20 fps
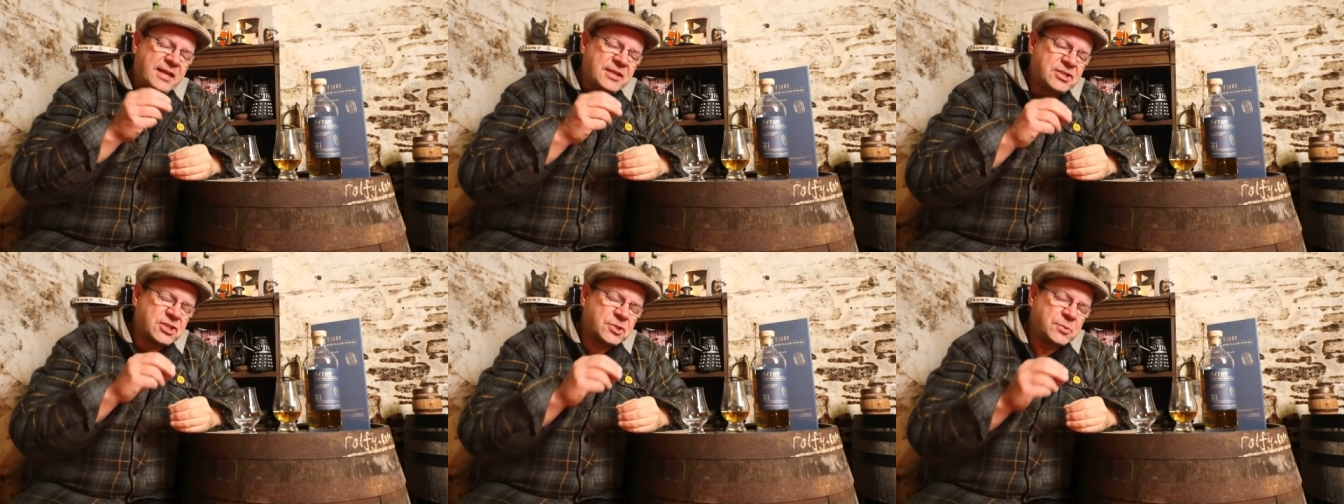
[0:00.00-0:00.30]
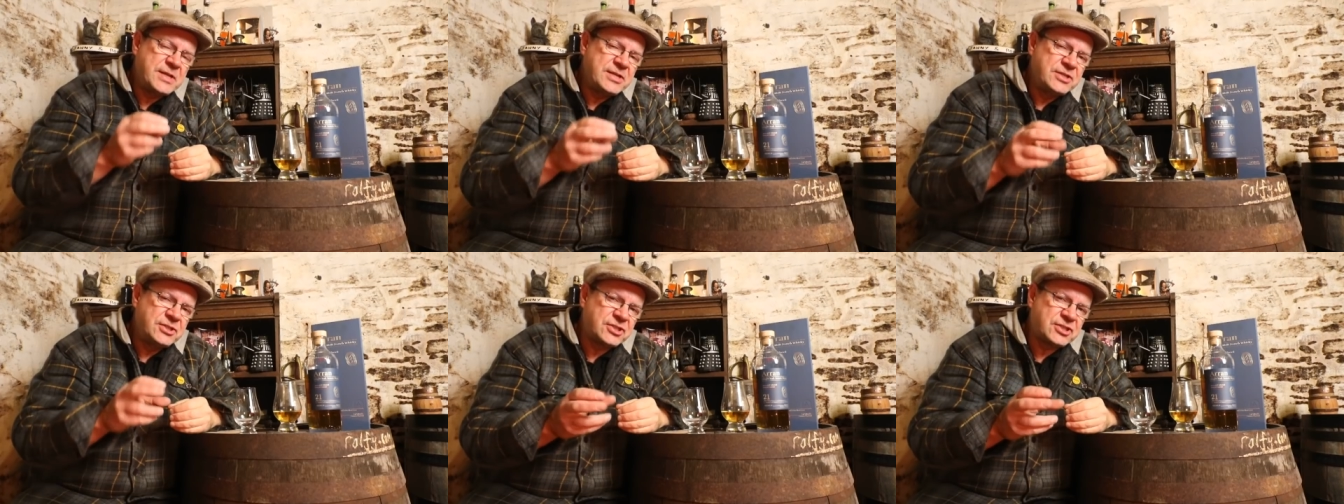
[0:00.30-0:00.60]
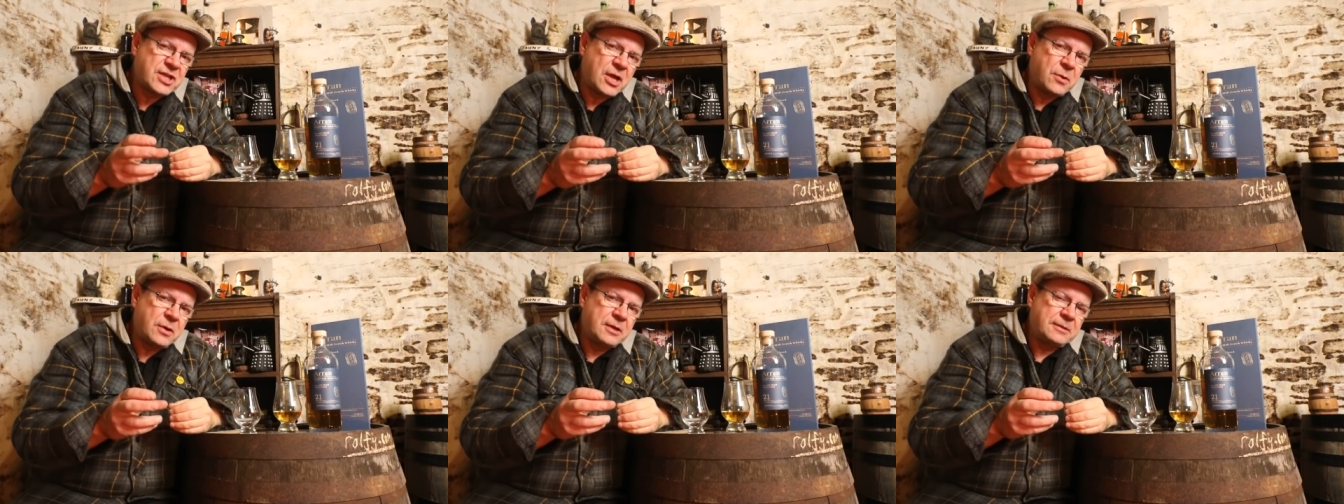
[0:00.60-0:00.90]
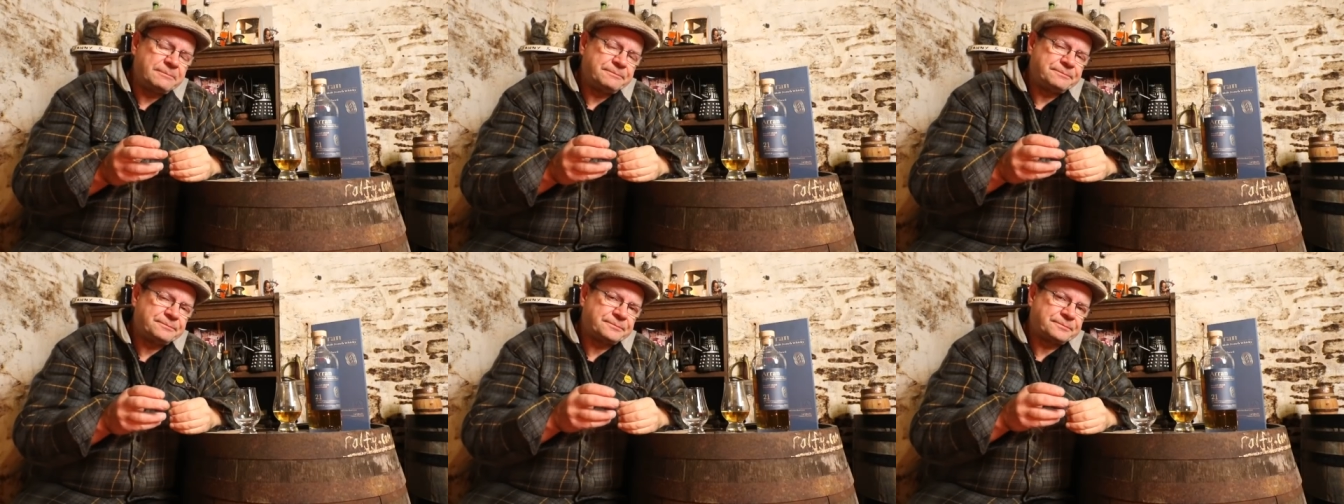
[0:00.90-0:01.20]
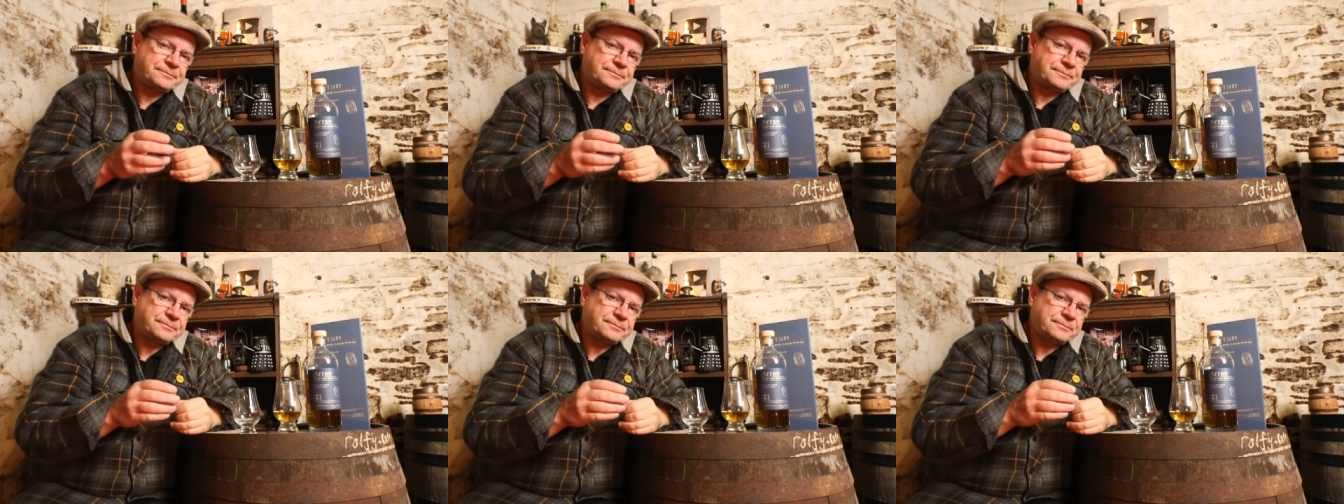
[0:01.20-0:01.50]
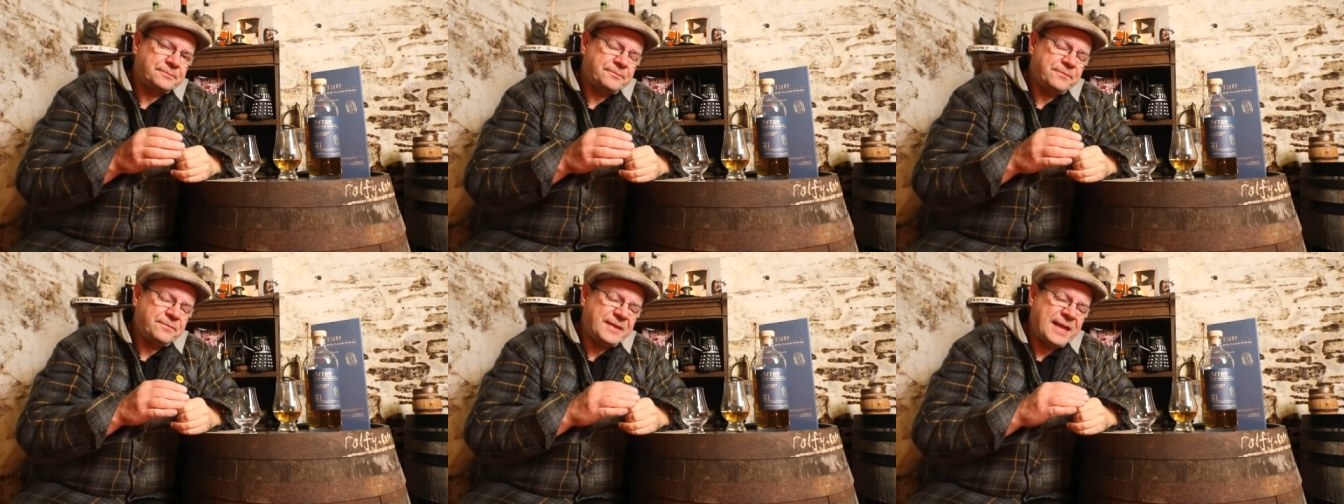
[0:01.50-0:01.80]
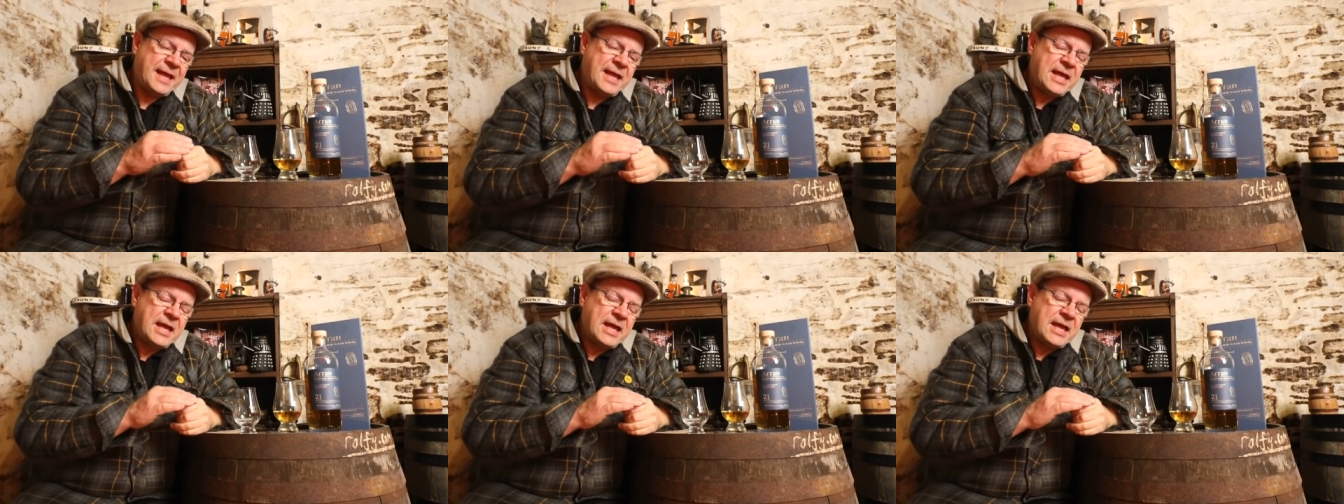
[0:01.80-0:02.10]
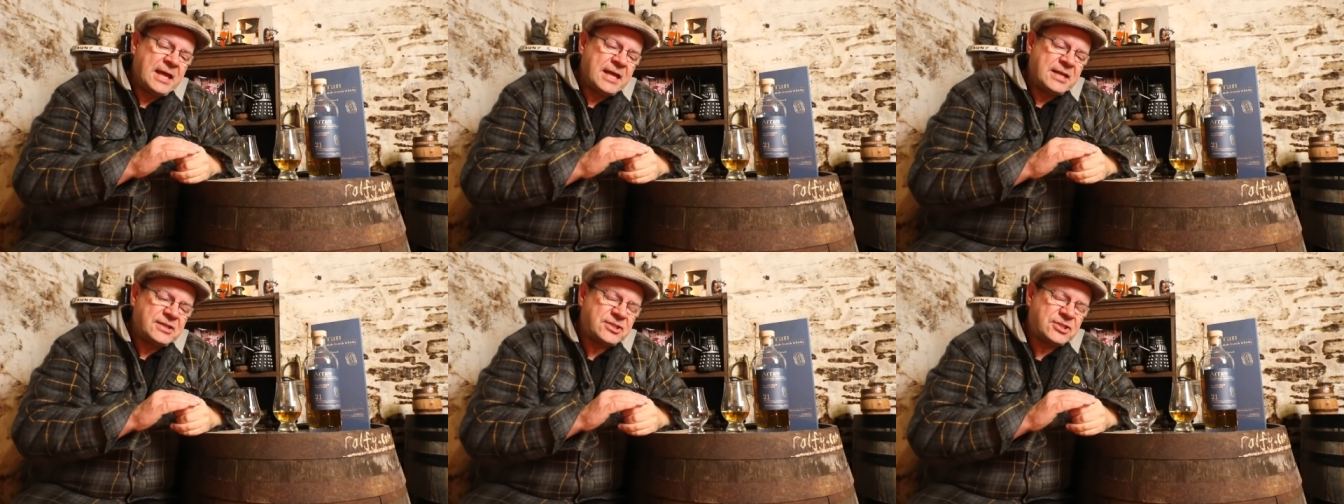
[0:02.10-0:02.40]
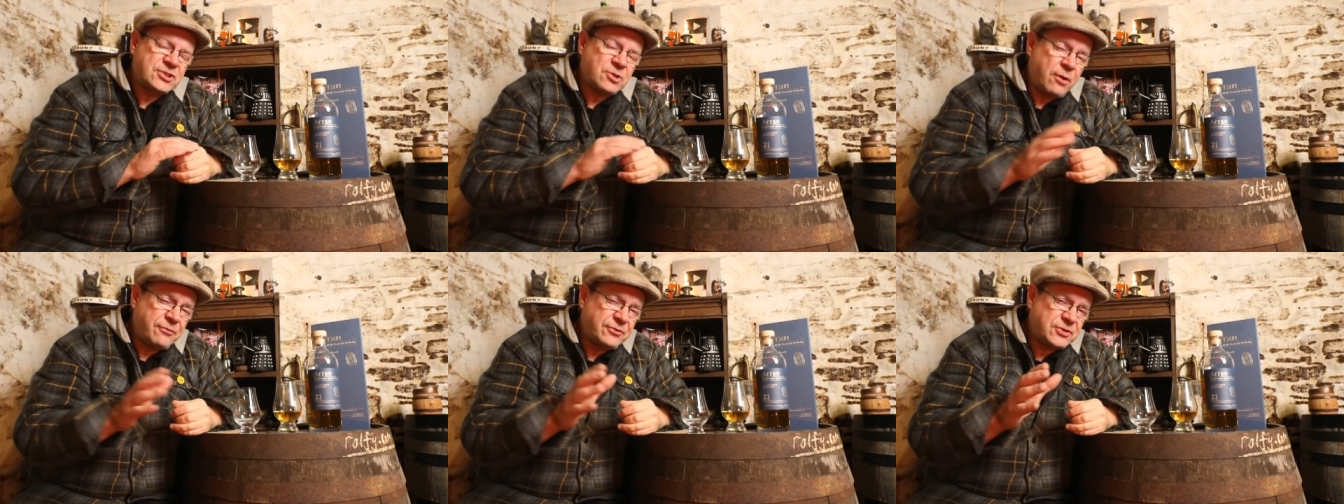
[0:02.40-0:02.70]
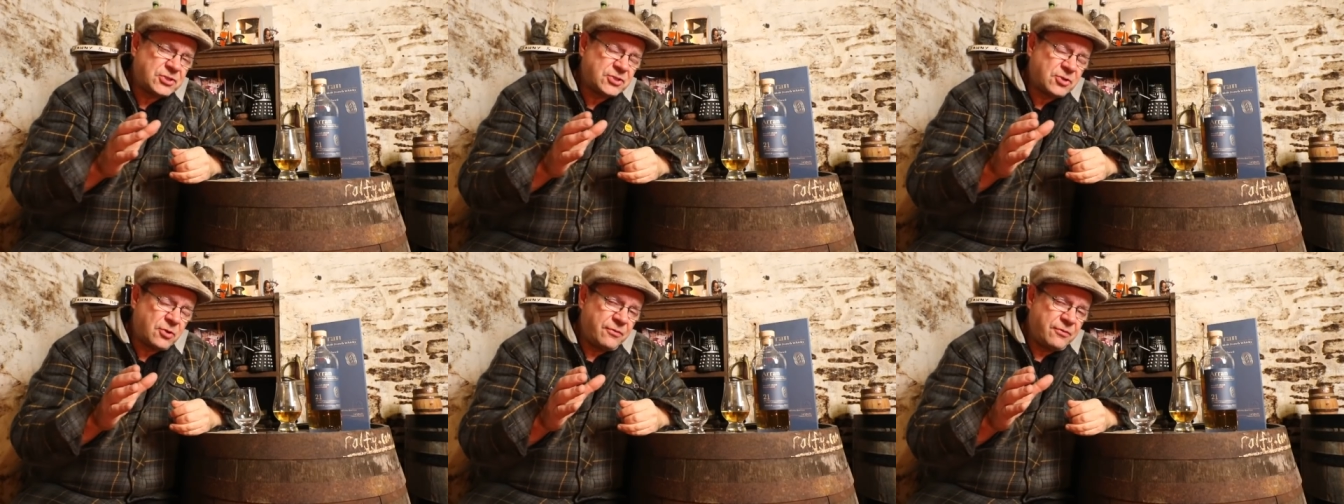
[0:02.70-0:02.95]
Sweet and sour, soft